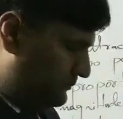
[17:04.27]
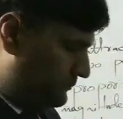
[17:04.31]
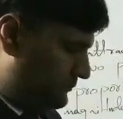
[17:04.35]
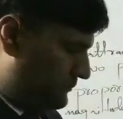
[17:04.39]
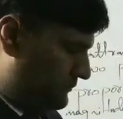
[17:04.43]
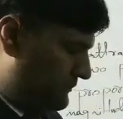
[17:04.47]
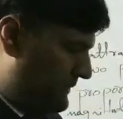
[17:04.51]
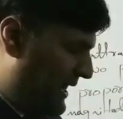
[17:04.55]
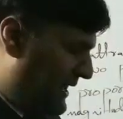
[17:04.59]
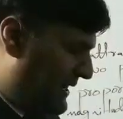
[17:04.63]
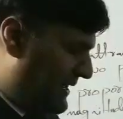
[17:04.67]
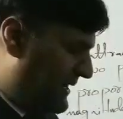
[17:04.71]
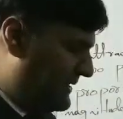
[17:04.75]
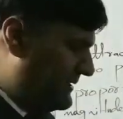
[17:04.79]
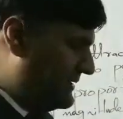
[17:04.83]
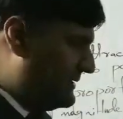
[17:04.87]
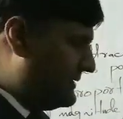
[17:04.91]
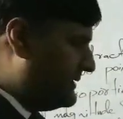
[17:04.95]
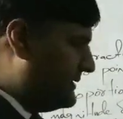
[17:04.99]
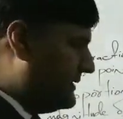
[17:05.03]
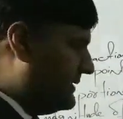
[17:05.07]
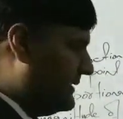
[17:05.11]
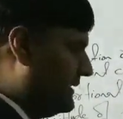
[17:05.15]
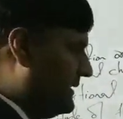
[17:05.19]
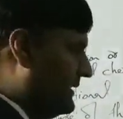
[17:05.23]
that
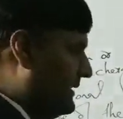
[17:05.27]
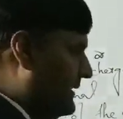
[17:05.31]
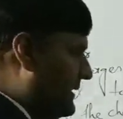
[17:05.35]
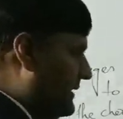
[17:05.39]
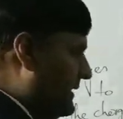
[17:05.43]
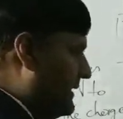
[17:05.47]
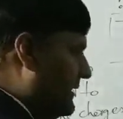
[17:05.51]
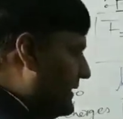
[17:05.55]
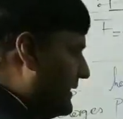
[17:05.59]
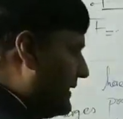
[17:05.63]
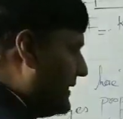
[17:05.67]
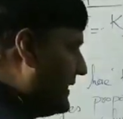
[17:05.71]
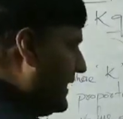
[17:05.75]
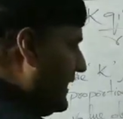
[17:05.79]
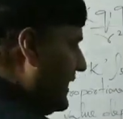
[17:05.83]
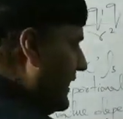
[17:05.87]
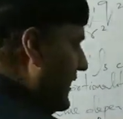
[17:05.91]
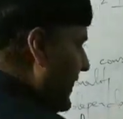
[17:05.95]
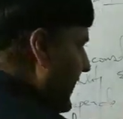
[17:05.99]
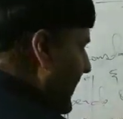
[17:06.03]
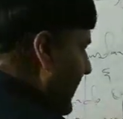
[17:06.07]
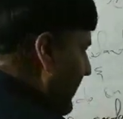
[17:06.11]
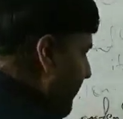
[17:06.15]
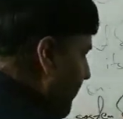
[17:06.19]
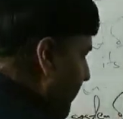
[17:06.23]
is,
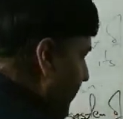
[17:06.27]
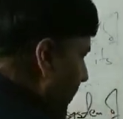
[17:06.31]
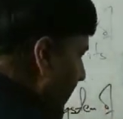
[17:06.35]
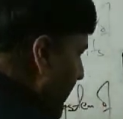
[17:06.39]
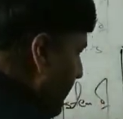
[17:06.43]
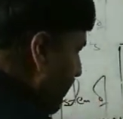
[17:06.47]
if we